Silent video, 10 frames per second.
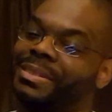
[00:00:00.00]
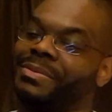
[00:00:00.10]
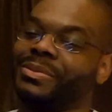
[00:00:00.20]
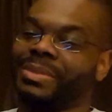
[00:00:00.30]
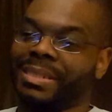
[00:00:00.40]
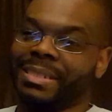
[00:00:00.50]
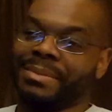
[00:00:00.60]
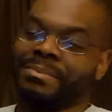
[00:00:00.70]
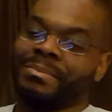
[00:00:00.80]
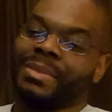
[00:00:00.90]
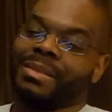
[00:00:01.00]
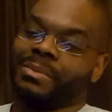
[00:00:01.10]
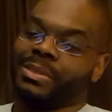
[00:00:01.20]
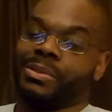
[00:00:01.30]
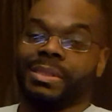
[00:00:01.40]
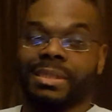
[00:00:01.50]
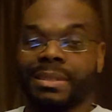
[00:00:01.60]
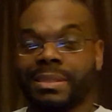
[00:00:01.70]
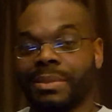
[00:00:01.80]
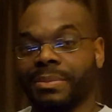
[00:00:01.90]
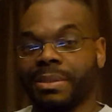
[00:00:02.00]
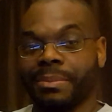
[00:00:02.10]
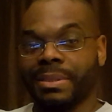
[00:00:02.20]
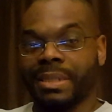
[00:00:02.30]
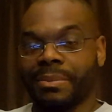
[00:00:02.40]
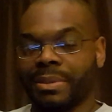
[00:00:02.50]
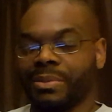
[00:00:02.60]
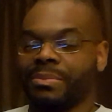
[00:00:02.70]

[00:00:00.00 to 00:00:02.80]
If you did, make sure to hit that thumbs up button down below.